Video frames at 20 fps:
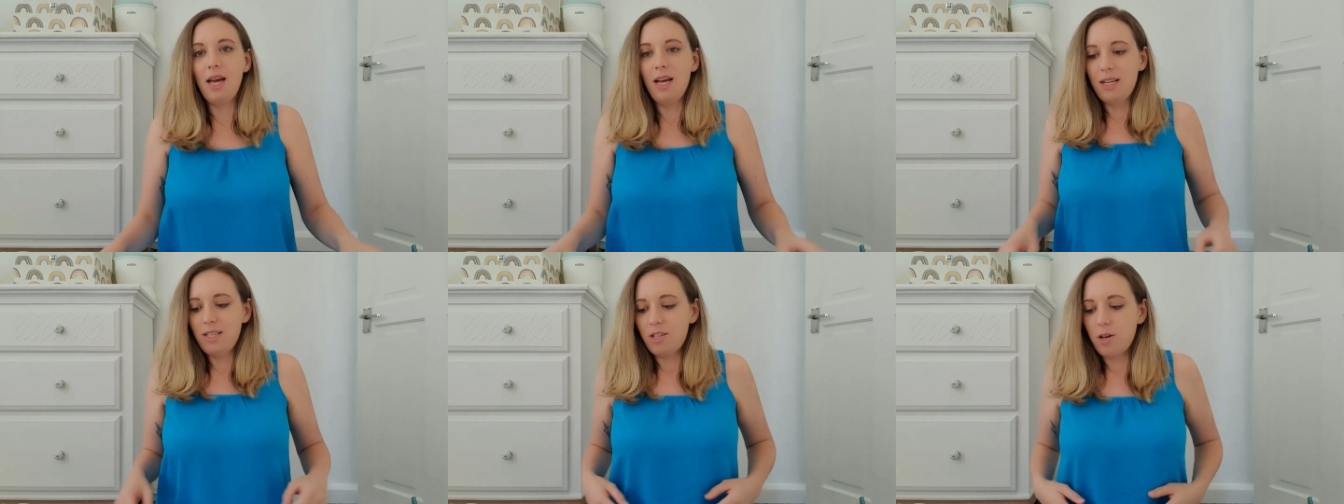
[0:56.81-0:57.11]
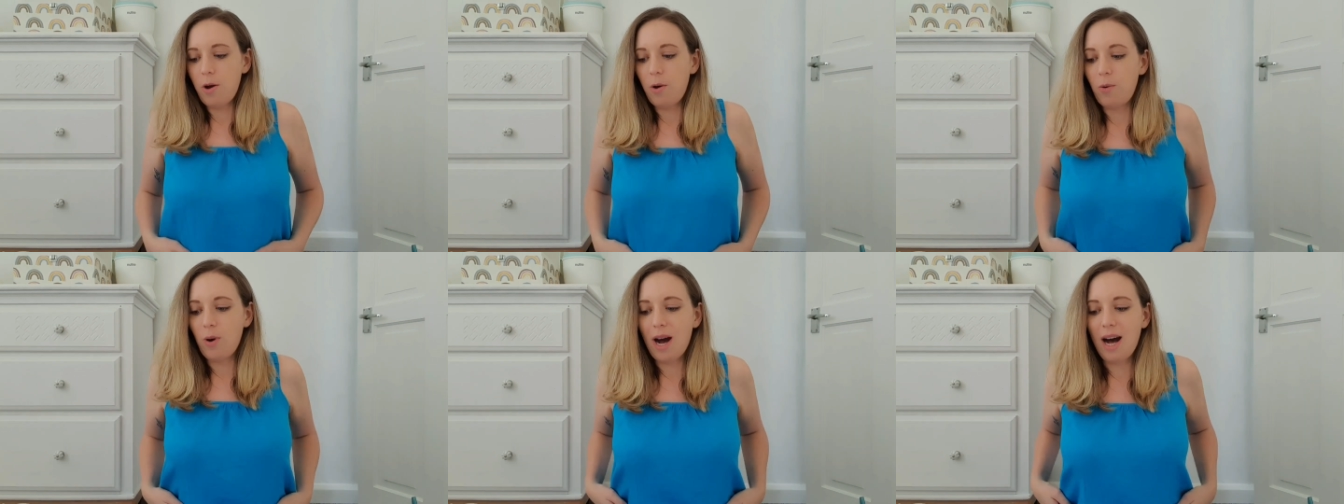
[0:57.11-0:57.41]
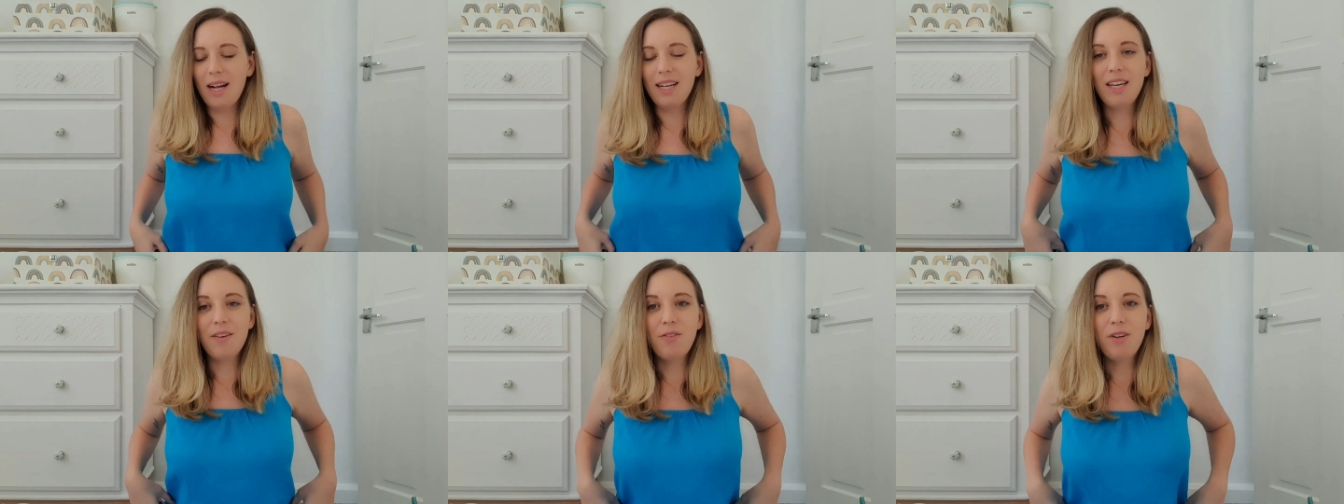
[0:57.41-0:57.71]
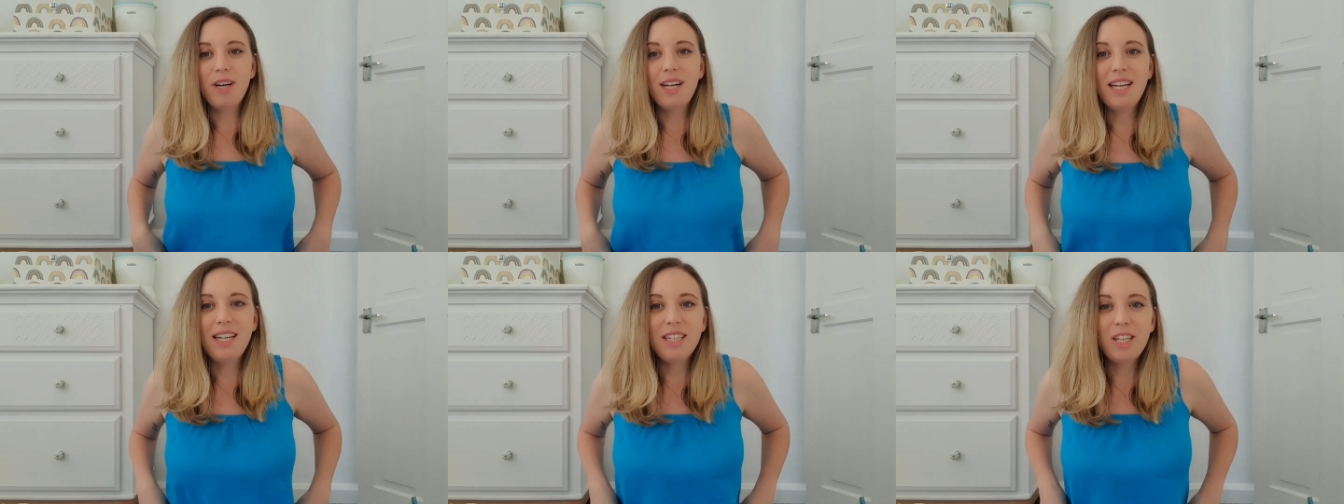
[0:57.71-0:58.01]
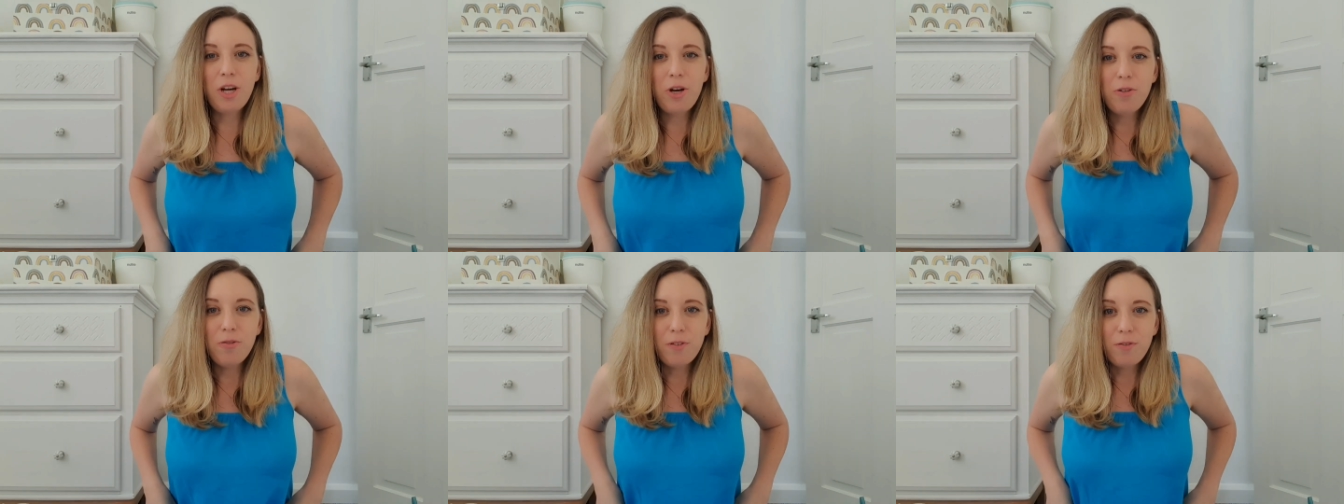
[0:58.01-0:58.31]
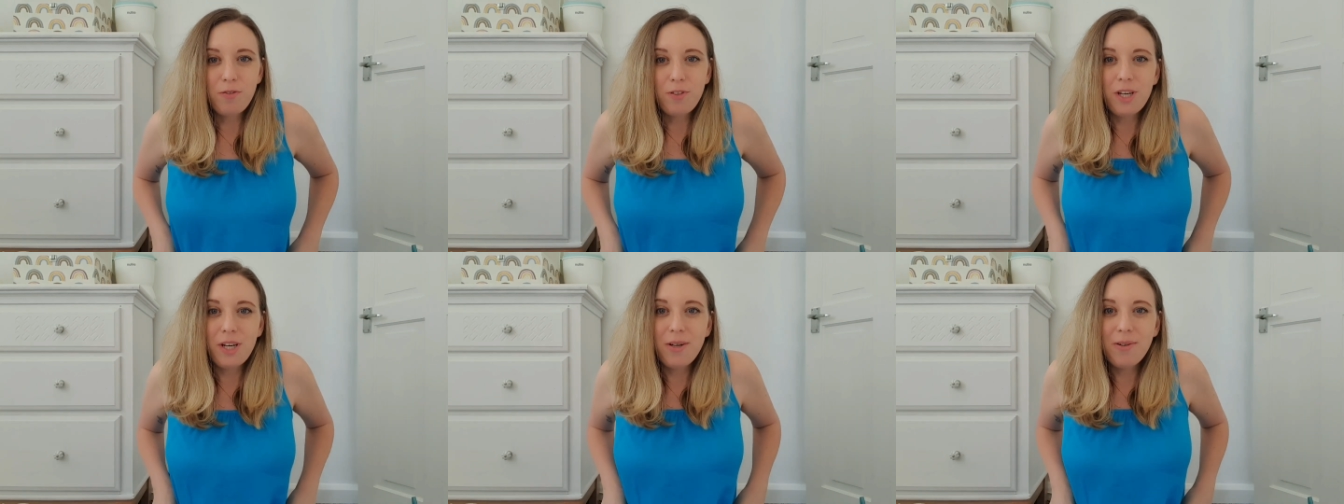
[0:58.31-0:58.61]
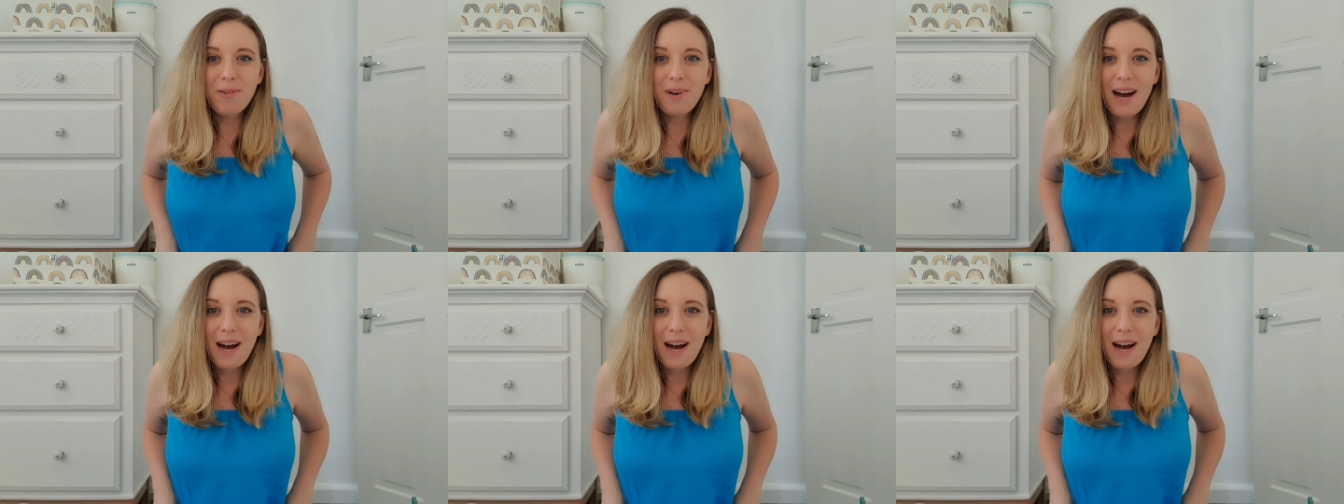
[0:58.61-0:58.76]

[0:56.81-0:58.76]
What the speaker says: So I'll give you a little overview.